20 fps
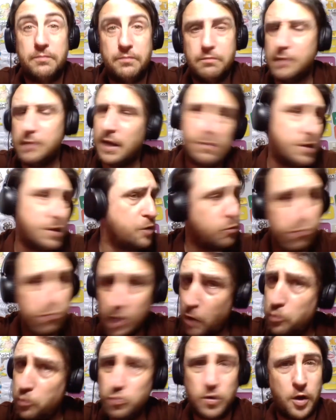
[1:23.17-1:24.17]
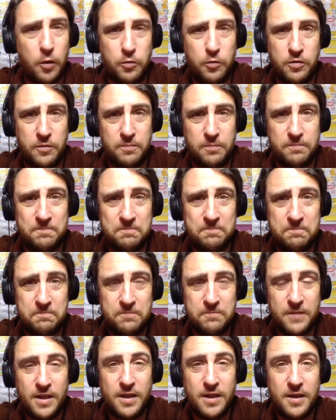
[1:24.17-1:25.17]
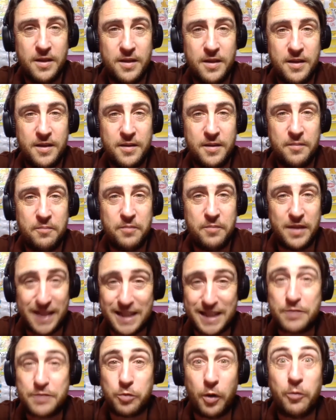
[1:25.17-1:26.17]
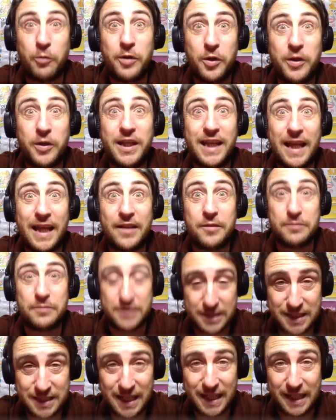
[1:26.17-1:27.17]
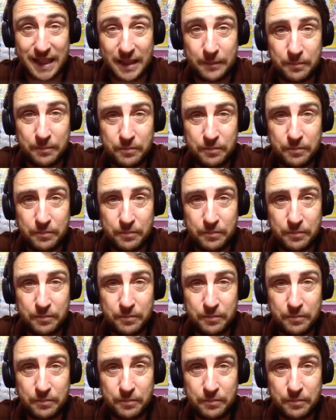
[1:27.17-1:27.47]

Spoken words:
Maybe you don't know them, but that's why we're looking at them today.